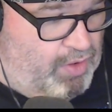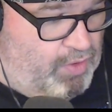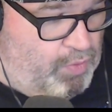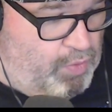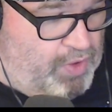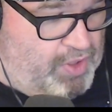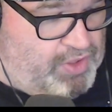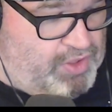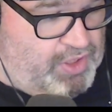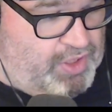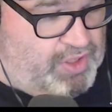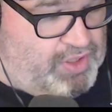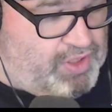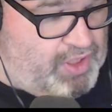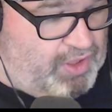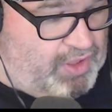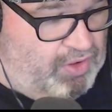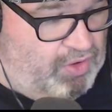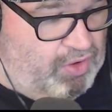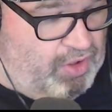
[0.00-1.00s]
which is
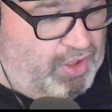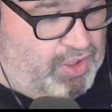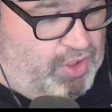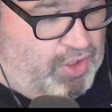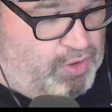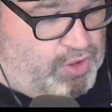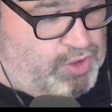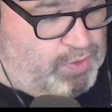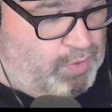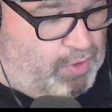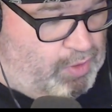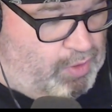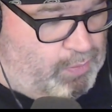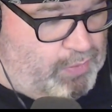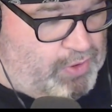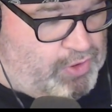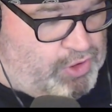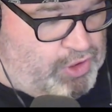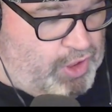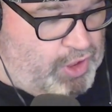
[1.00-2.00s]
a little unusual,
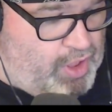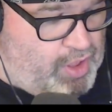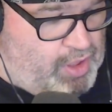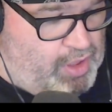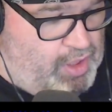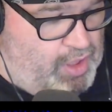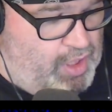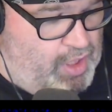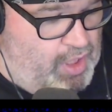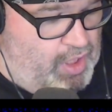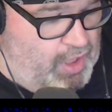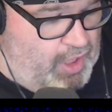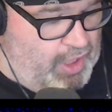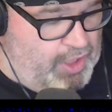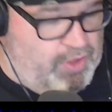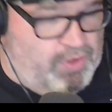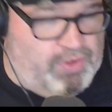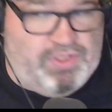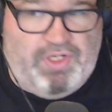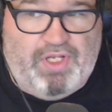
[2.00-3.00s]
but sure. Uh,
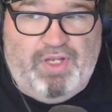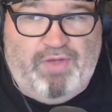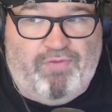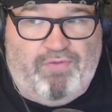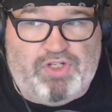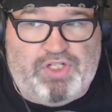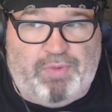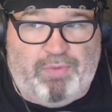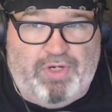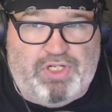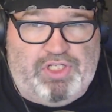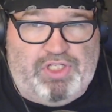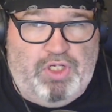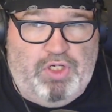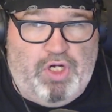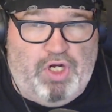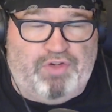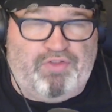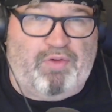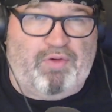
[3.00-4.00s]
usually, for some reason,
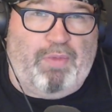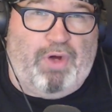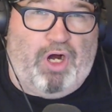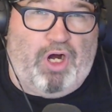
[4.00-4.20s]
you go from